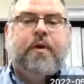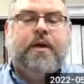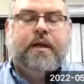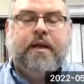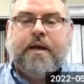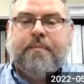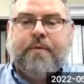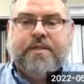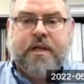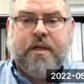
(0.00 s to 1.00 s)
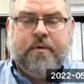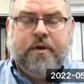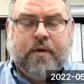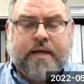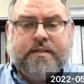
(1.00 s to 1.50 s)
point, and I appreciate
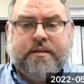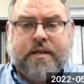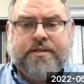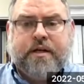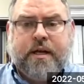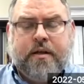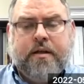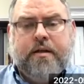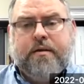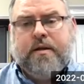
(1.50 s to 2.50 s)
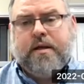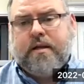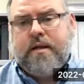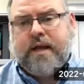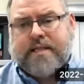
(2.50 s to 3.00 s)
you actually touched on it.
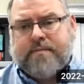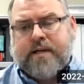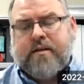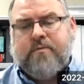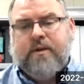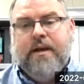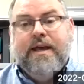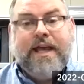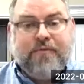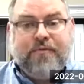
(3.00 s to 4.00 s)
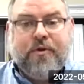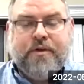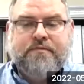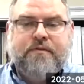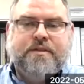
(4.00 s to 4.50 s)
The aspect of
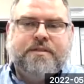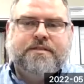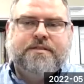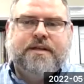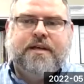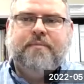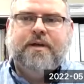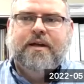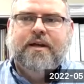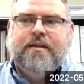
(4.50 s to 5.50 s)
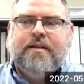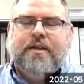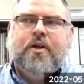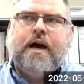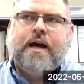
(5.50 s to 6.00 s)
influence versus, I
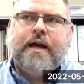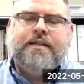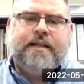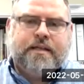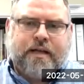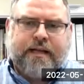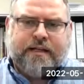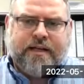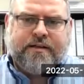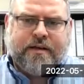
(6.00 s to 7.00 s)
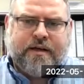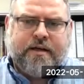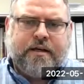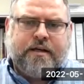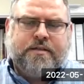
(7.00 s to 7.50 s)
did
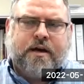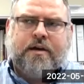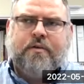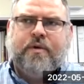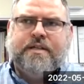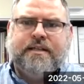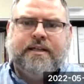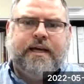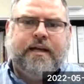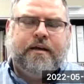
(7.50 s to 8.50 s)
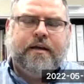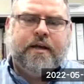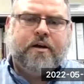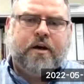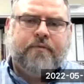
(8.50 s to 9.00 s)
a talk recently at
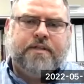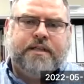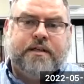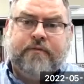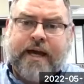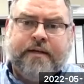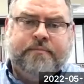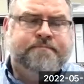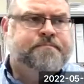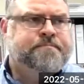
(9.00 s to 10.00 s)
a conference in Nevada,